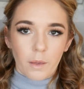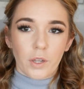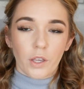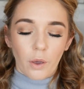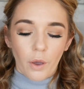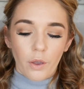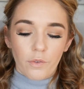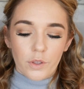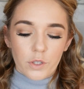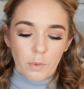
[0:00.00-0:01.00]
I'm gonna go
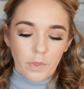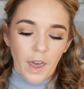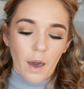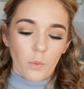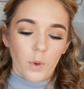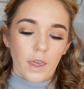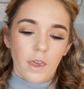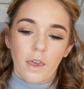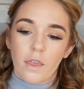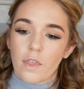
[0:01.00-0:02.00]
over the top of that
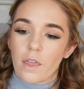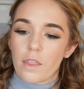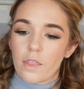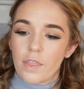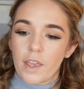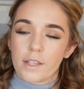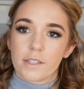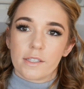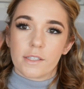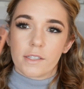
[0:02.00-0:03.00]
with
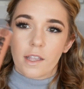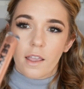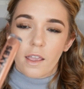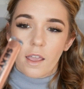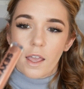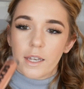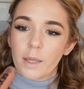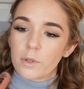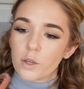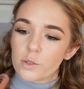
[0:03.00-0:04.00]
this
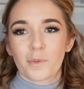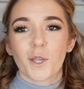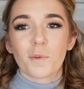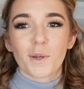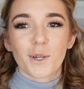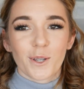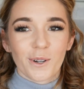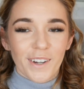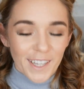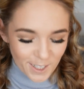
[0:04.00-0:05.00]
lip gloss from Soap &
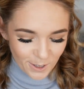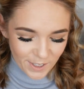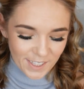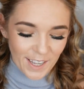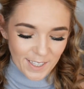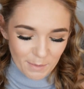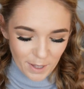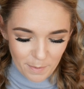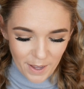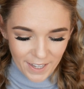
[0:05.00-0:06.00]
Glory. It's called Sexy
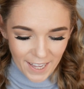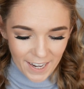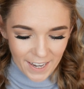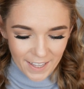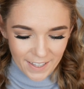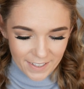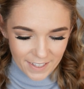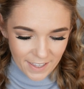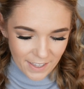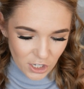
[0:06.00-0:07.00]
Pucker and it is
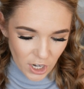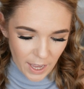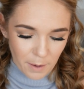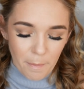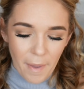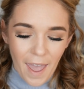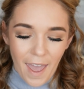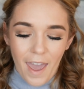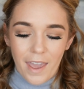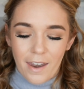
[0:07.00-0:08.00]
in the shade
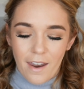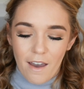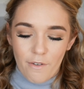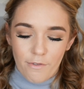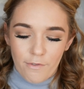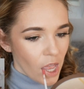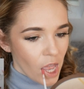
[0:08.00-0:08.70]
Bare Enough.